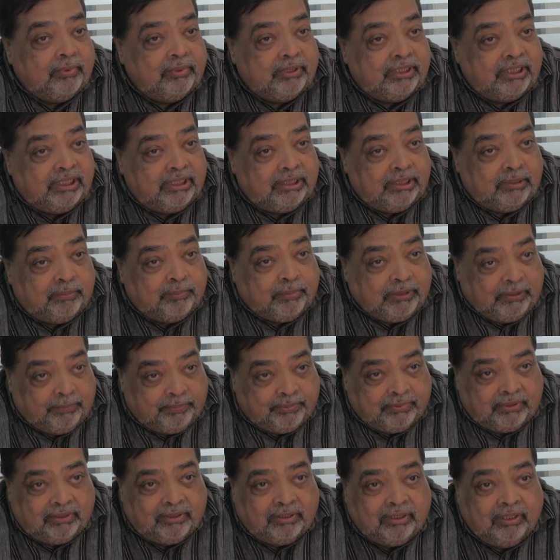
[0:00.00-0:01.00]
the
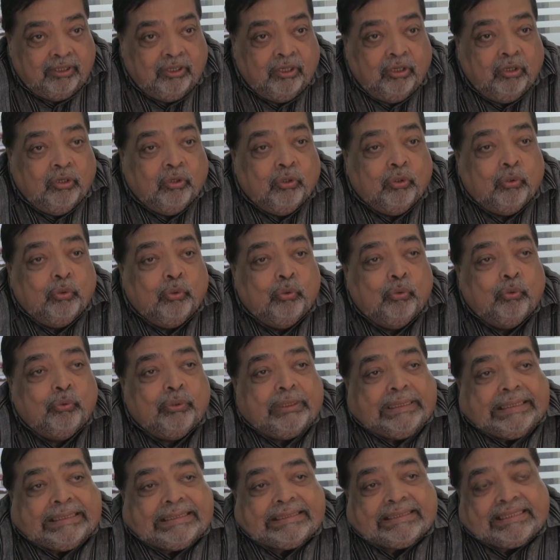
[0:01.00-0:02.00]
people who
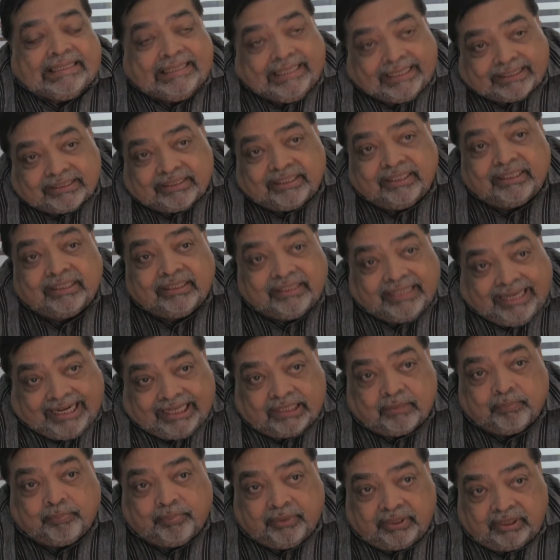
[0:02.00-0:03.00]
is selecting
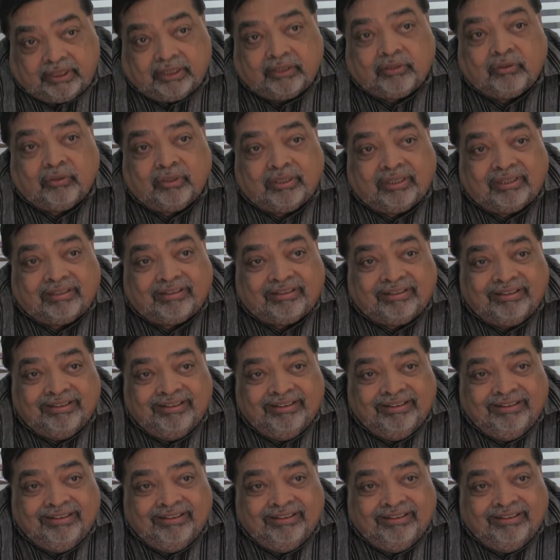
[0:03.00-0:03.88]
that particular